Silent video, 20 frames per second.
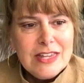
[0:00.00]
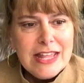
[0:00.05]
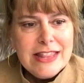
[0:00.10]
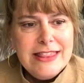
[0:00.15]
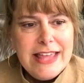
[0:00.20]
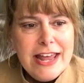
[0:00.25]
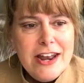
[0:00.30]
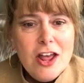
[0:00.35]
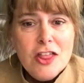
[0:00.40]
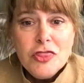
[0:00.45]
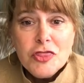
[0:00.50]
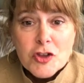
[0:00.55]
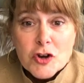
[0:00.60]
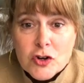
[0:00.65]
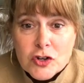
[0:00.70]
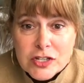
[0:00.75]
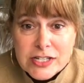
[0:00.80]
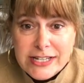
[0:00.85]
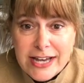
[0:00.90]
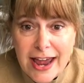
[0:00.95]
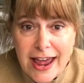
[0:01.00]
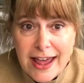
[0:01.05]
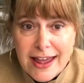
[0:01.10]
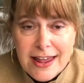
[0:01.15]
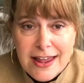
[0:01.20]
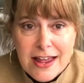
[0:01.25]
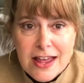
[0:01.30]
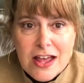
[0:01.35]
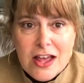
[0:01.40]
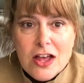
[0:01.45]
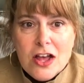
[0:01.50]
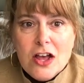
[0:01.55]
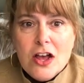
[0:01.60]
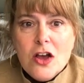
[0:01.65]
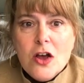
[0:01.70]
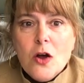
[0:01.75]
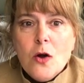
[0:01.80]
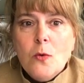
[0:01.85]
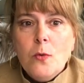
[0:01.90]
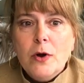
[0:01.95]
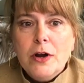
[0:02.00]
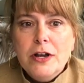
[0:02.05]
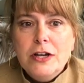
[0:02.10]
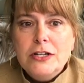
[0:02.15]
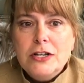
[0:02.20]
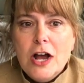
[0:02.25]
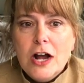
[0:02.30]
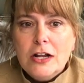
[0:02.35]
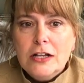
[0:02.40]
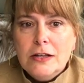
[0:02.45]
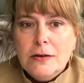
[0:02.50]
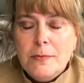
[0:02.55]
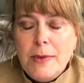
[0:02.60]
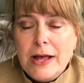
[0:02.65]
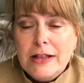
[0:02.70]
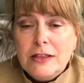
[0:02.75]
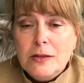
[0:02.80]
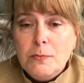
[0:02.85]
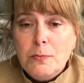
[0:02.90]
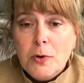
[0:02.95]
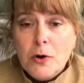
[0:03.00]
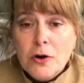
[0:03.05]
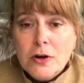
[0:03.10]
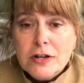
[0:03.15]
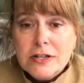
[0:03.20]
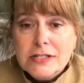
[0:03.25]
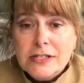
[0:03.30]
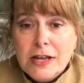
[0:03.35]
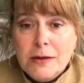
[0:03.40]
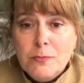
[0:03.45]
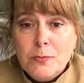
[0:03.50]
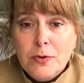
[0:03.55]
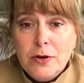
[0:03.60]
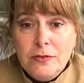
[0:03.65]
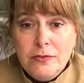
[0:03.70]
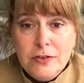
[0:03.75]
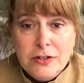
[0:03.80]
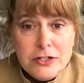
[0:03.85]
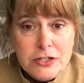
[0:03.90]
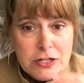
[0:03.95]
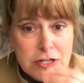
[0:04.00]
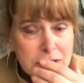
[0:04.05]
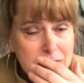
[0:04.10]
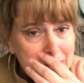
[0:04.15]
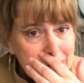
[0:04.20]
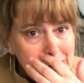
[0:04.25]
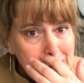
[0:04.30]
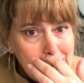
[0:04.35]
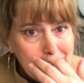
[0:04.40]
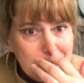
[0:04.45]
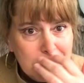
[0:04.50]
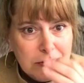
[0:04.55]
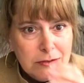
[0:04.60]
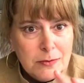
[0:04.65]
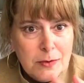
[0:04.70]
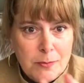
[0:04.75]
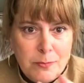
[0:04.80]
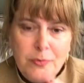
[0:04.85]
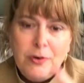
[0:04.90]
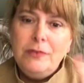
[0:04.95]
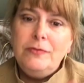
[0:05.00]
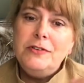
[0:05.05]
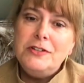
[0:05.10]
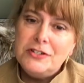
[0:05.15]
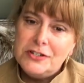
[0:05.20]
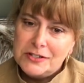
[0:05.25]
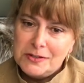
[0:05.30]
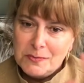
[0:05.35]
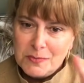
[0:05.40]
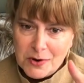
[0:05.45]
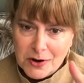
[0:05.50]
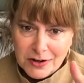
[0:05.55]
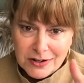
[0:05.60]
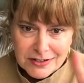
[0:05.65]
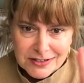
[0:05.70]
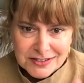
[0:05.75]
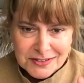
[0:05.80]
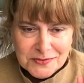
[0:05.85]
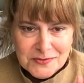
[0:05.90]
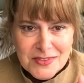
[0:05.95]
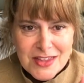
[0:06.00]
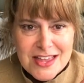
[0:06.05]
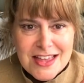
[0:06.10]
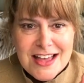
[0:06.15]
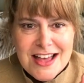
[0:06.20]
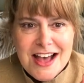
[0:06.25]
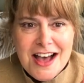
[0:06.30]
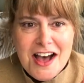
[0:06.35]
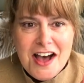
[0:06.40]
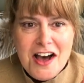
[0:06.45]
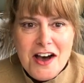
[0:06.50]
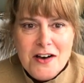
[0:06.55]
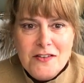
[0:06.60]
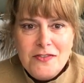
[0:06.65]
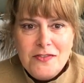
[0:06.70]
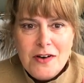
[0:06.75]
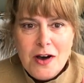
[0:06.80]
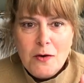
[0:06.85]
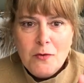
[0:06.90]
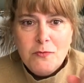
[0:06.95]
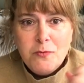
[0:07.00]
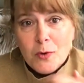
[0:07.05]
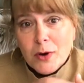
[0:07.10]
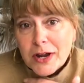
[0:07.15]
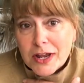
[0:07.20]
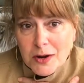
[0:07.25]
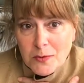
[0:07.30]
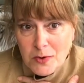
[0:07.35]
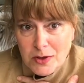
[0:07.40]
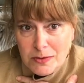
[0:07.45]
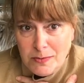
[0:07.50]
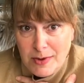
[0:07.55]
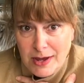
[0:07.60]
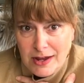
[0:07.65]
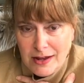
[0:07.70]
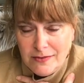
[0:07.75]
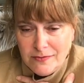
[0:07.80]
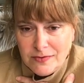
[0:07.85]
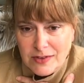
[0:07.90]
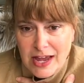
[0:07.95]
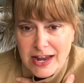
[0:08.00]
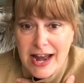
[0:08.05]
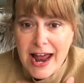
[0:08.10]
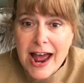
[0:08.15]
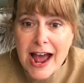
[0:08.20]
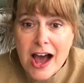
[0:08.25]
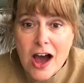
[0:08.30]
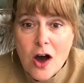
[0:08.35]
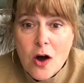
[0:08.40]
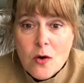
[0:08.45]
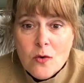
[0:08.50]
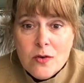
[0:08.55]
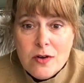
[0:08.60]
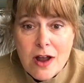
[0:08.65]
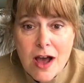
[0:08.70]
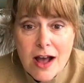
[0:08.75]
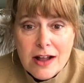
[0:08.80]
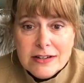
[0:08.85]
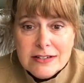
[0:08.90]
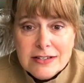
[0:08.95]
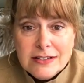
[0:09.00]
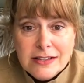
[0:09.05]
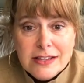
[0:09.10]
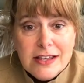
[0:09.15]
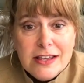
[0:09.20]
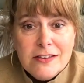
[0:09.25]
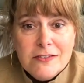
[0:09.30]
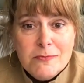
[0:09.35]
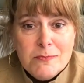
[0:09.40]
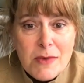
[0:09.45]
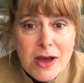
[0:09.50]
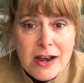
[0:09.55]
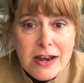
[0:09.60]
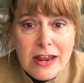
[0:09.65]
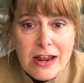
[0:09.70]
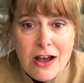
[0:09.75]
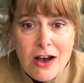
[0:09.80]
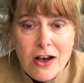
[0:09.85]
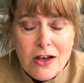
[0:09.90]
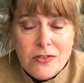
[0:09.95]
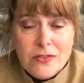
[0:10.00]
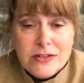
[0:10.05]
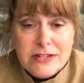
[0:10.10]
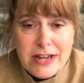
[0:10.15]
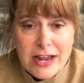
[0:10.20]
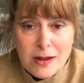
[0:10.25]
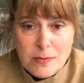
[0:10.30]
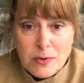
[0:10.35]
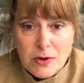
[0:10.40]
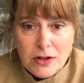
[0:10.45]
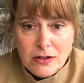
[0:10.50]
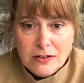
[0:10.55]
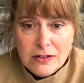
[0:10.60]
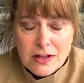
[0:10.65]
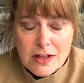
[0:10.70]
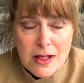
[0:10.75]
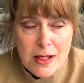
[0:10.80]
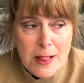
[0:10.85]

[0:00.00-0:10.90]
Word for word: Then on Thursday, we're going to talk about the perks and privileges, privileges and perks of, of working with me and how not to leave money on the table.